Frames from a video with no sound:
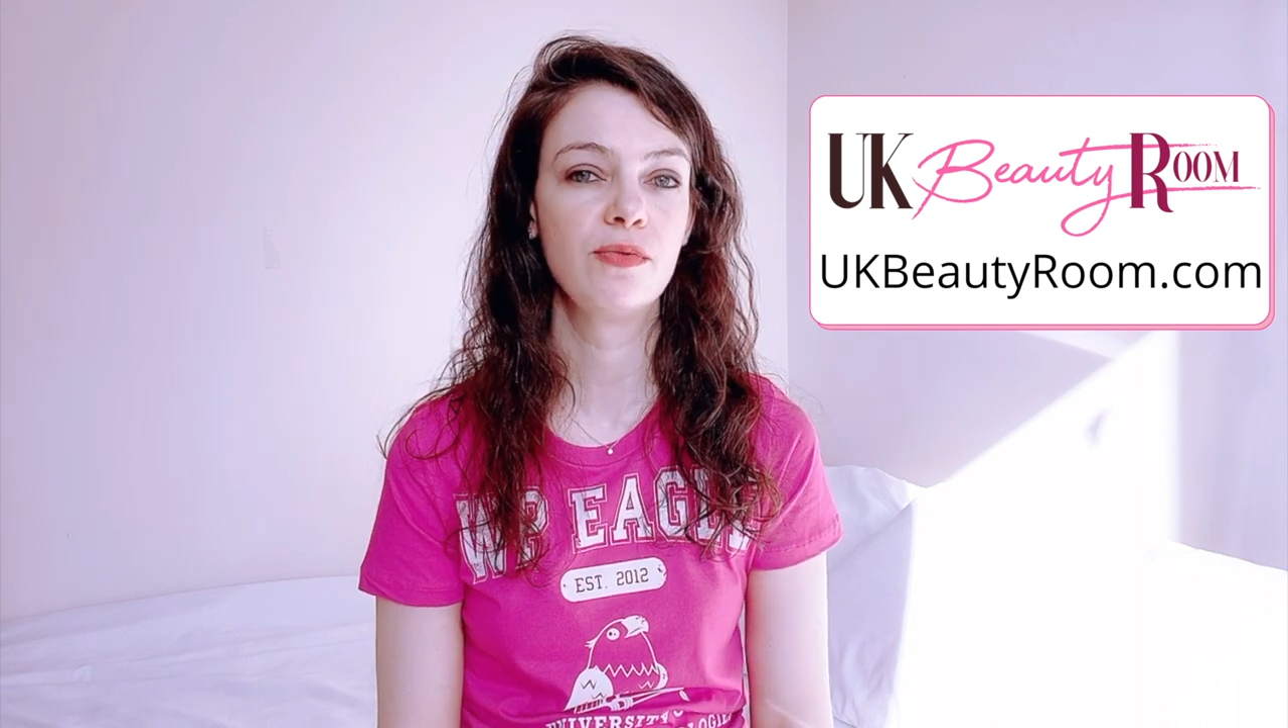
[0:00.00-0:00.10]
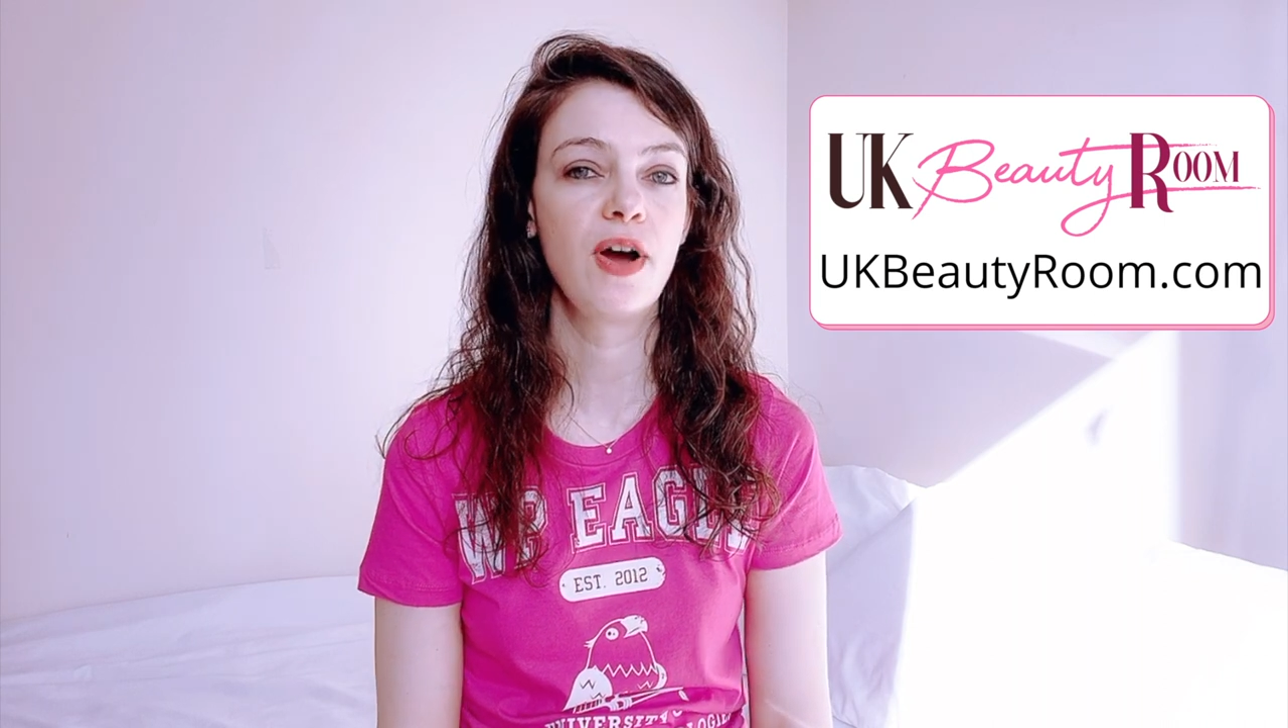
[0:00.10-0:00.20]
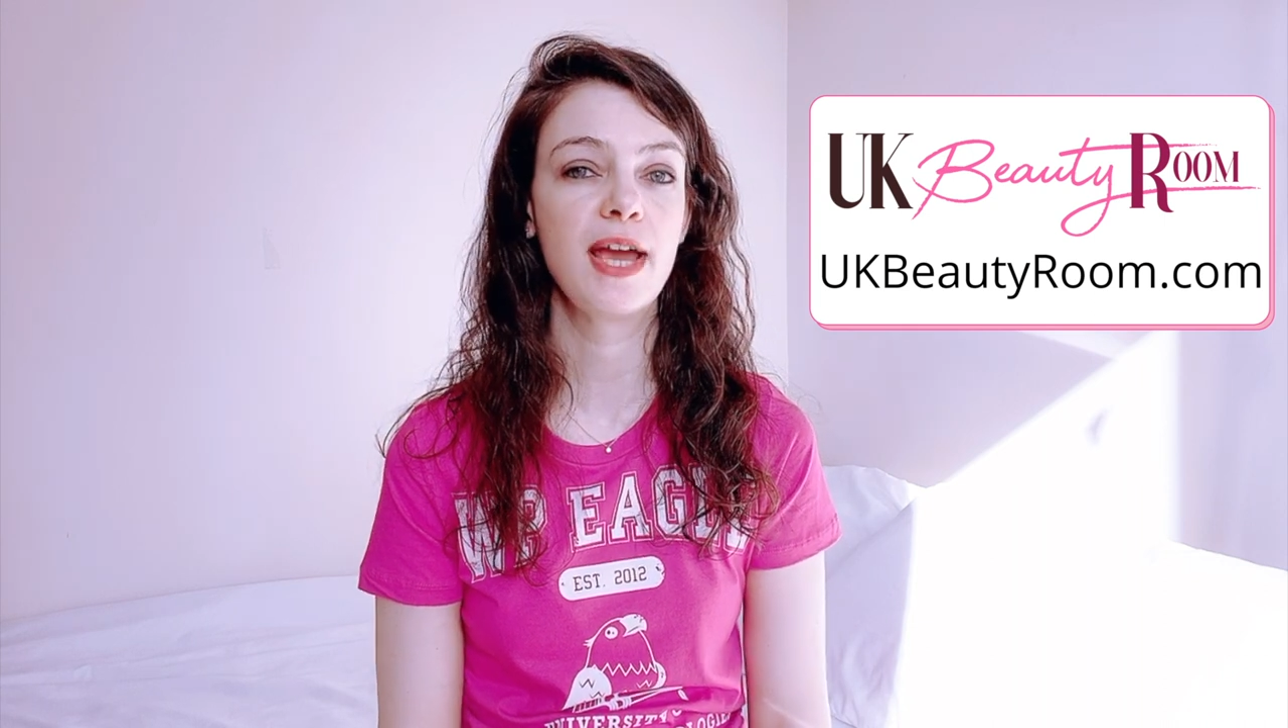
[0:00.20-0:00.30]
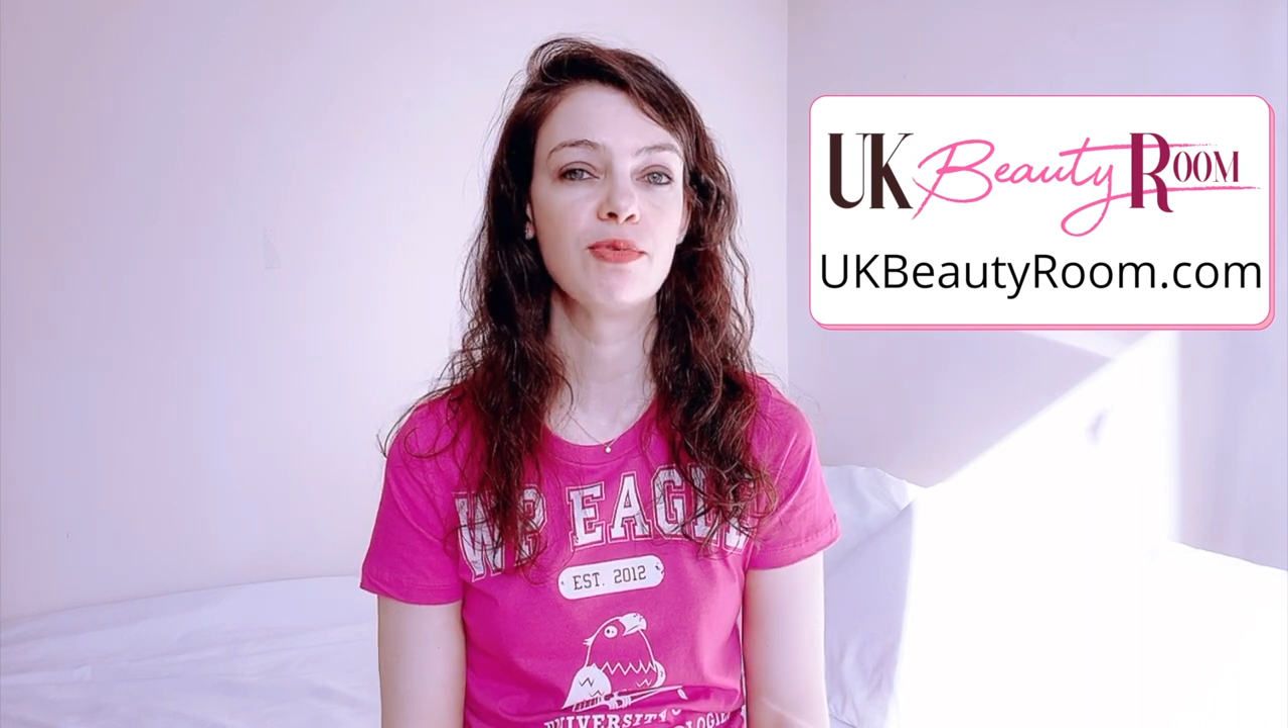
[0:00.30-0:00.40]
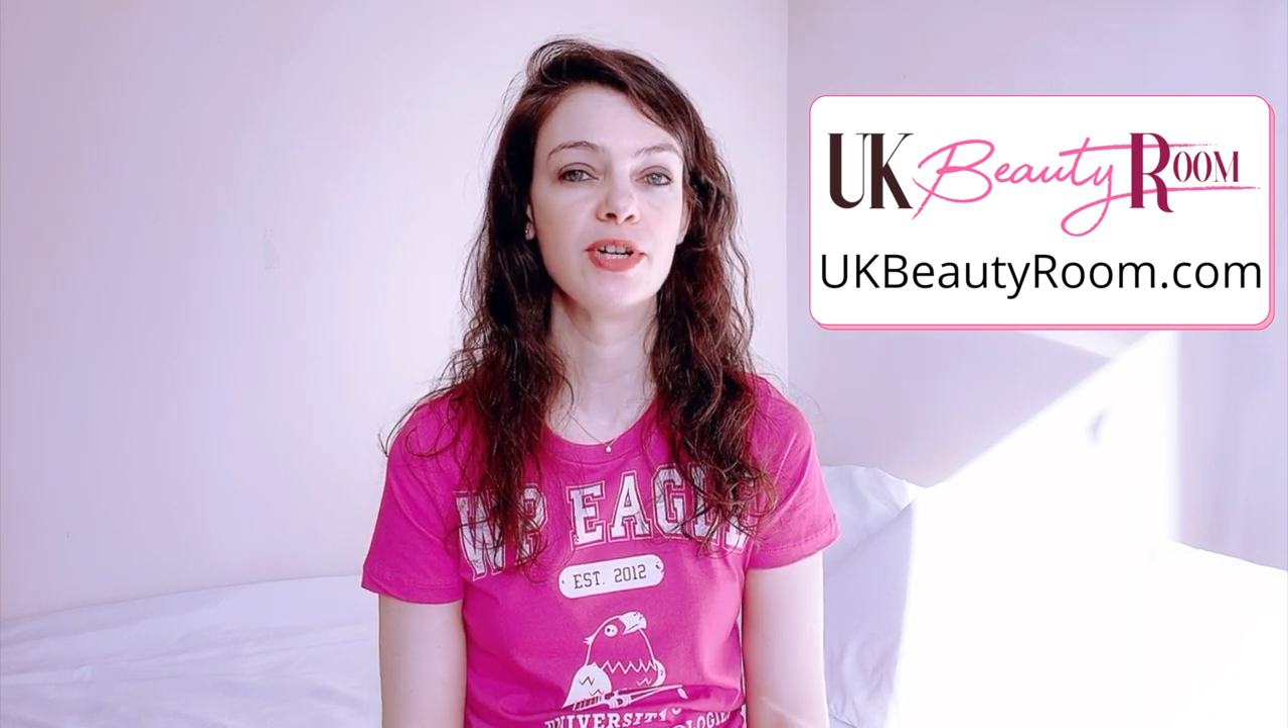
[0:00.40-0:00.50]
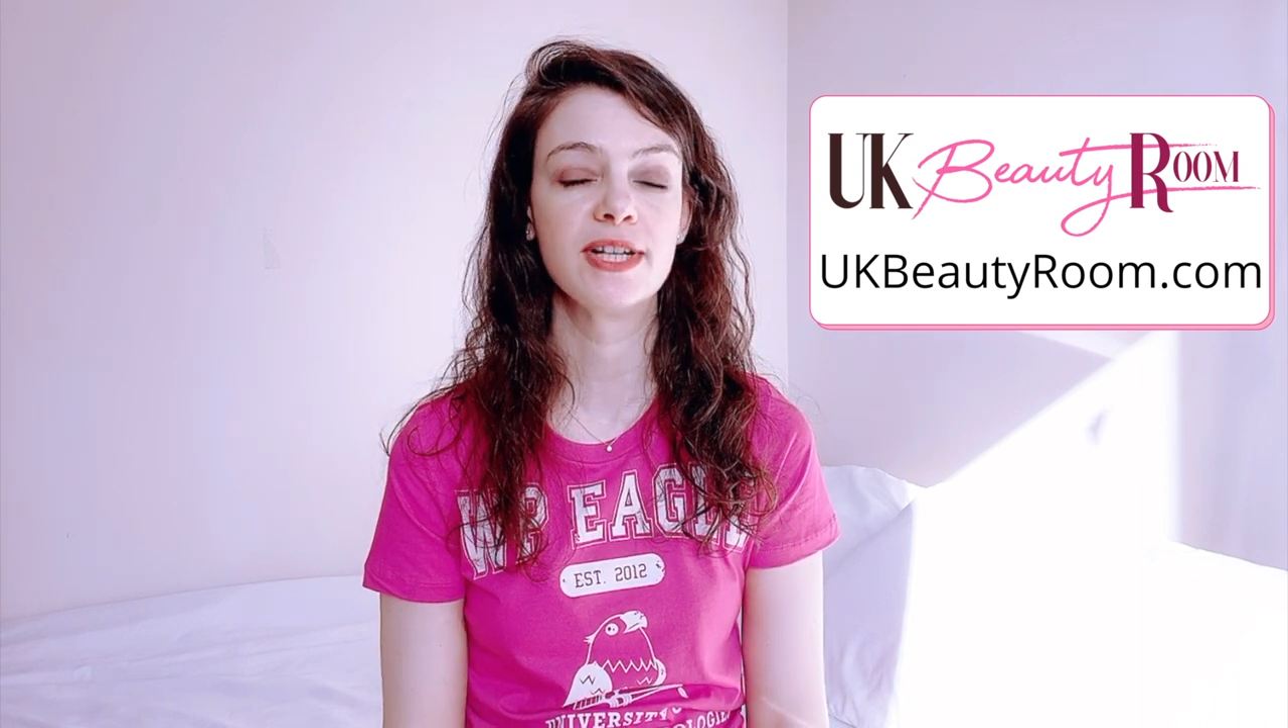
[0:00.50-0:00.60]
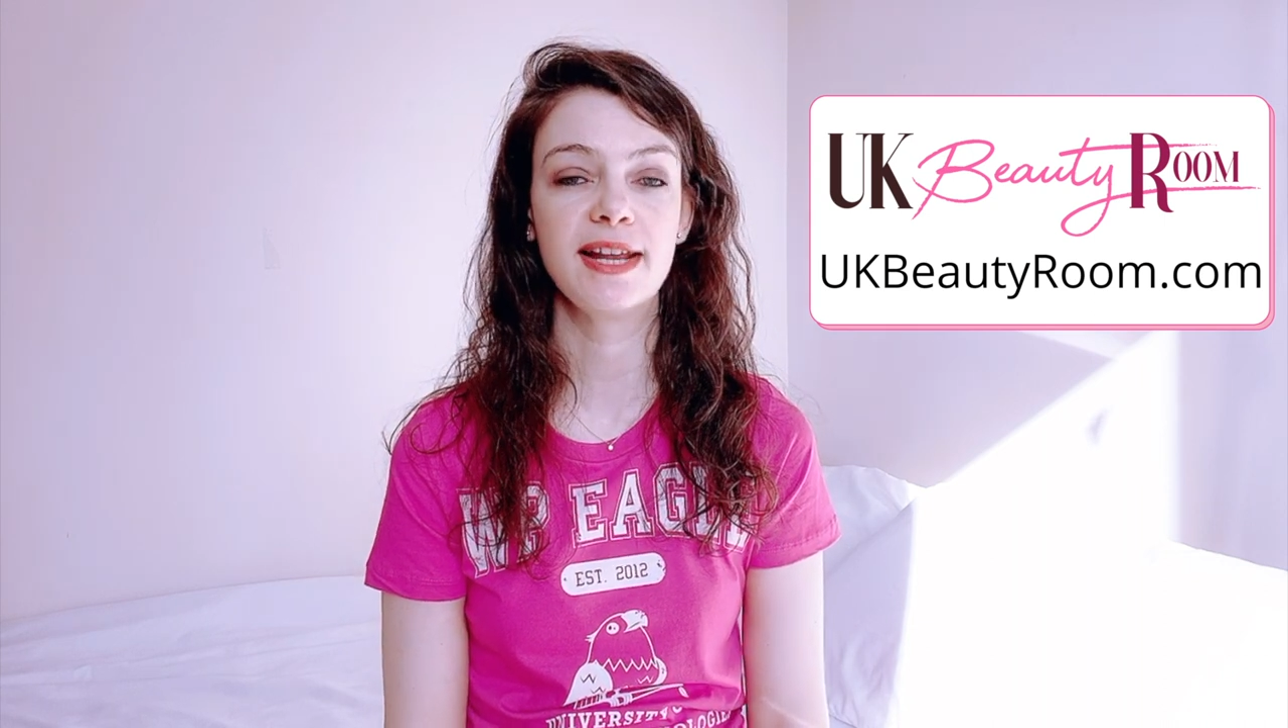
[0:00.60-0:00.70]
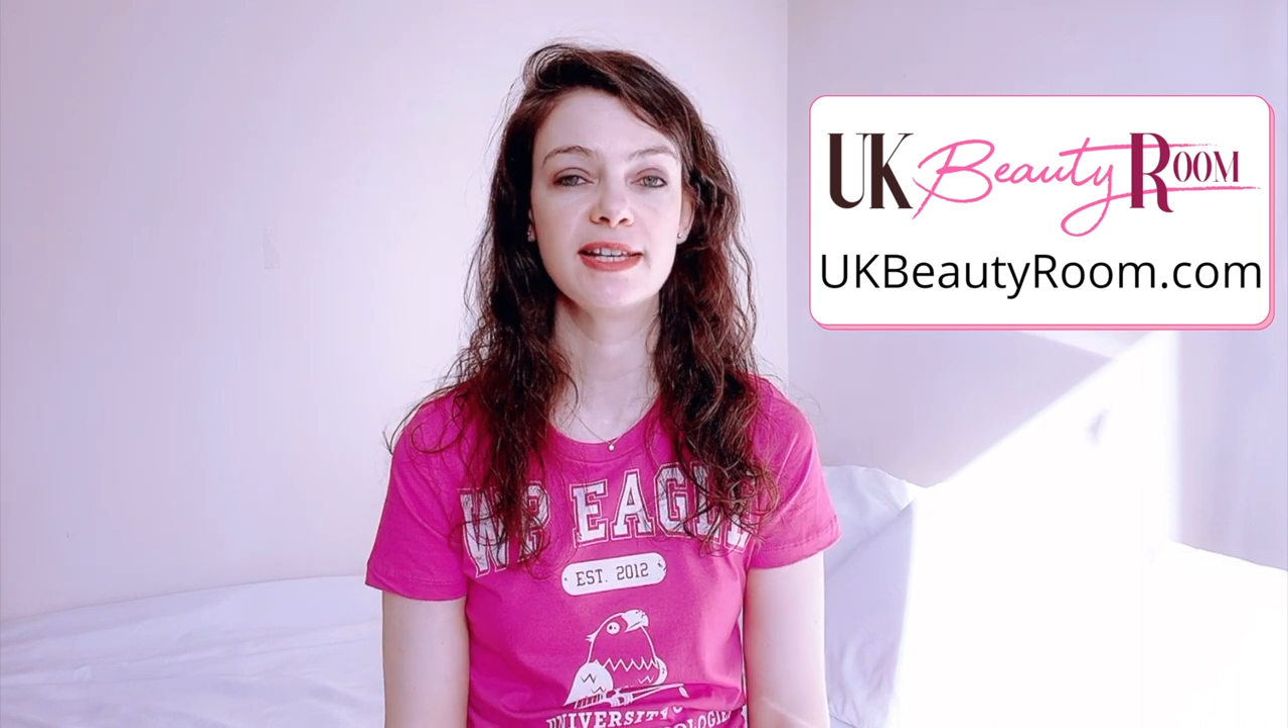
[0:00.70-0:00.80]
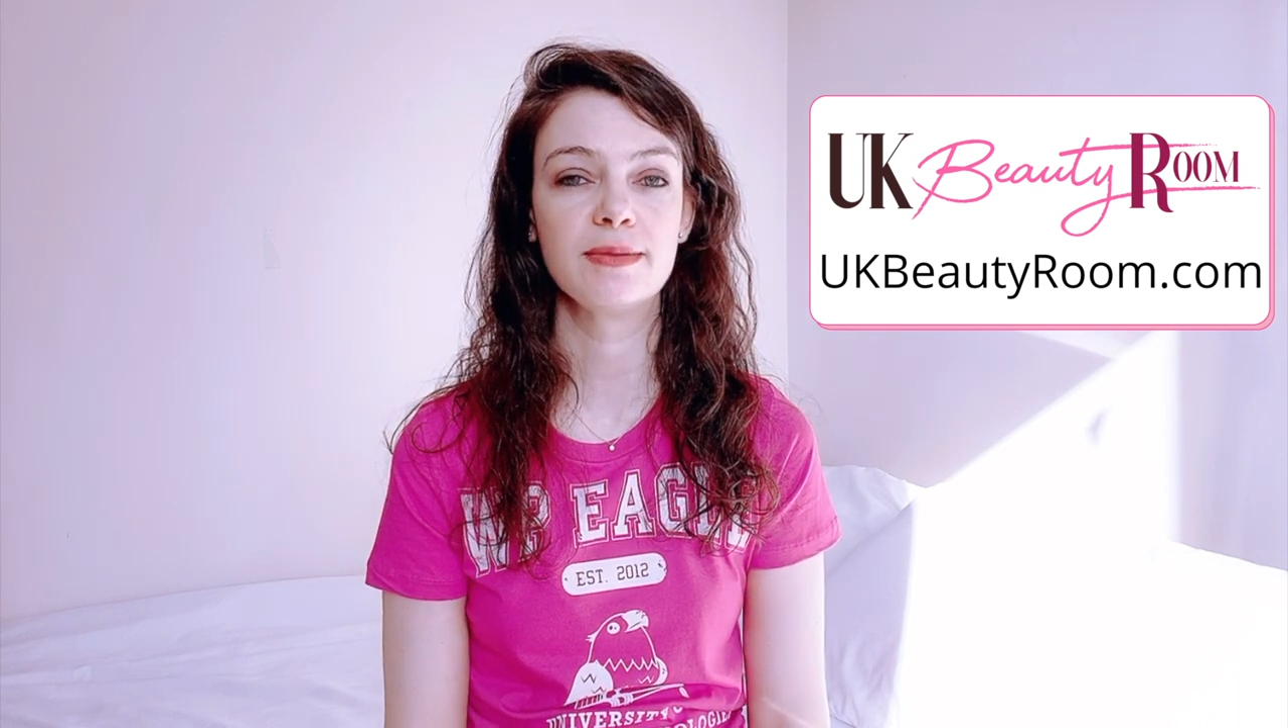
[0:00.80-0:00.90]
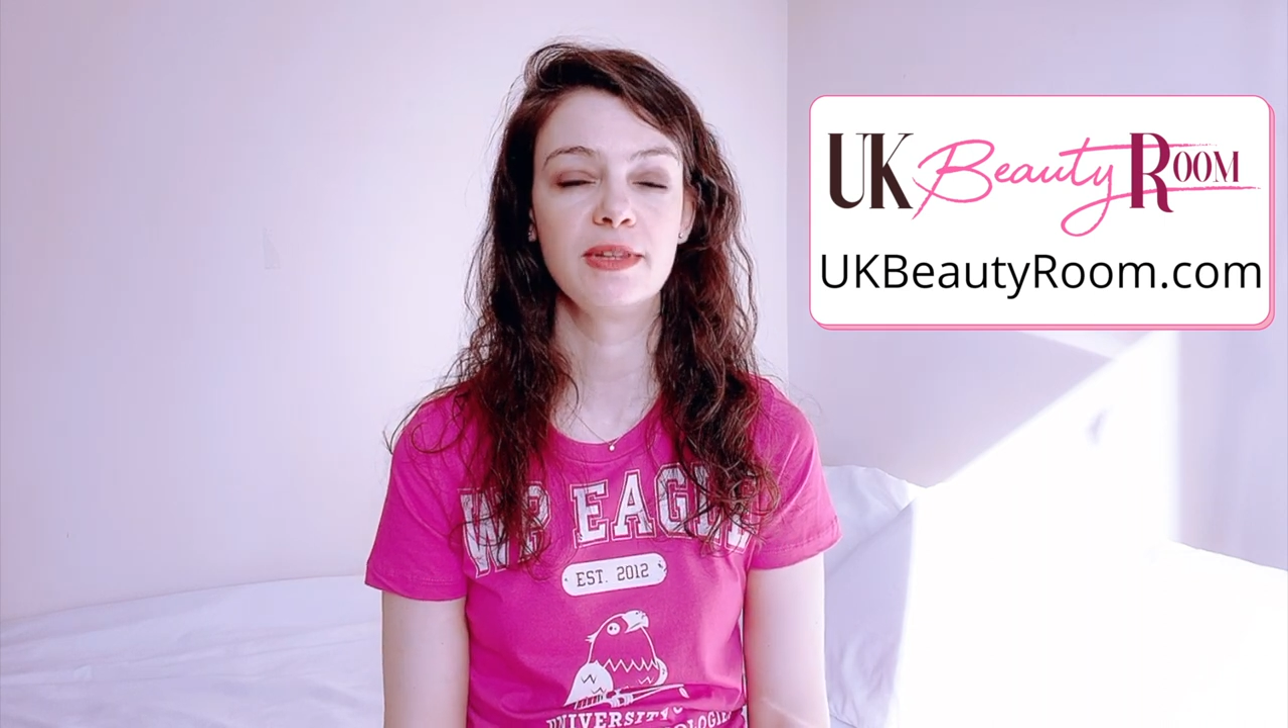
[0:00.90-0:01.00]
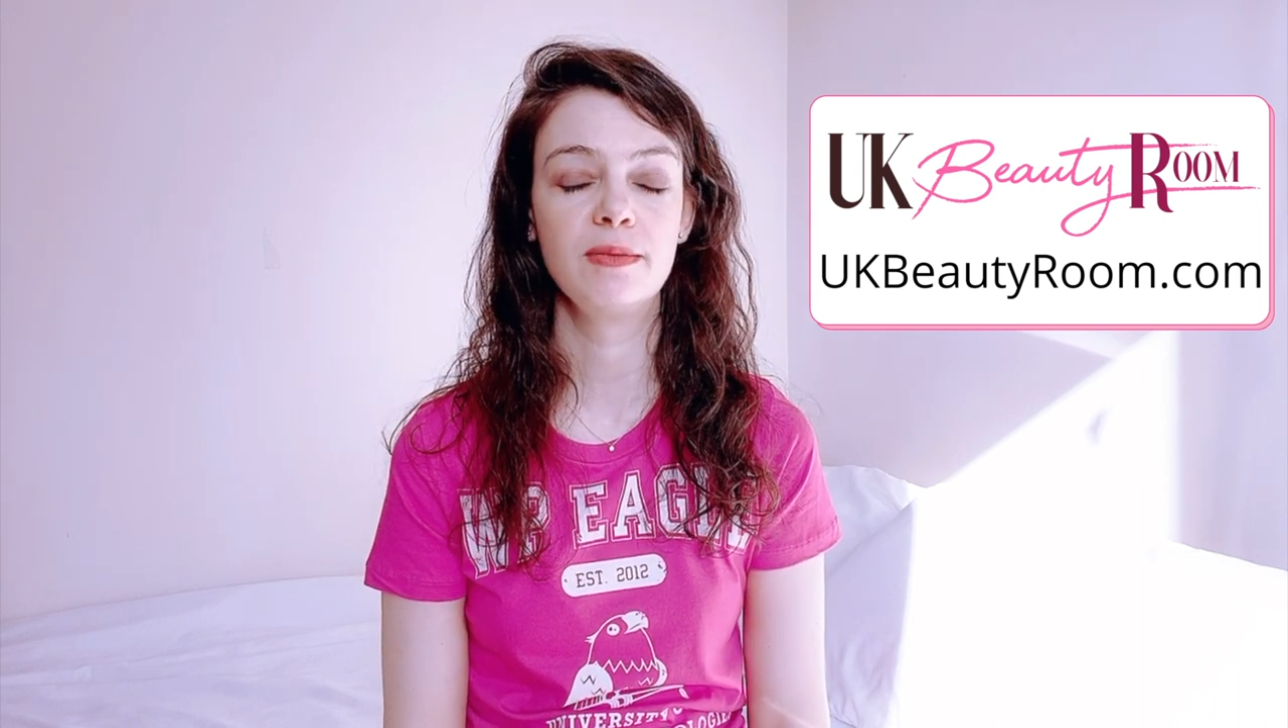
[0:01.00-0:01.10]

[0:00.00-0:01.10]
vibrant and it's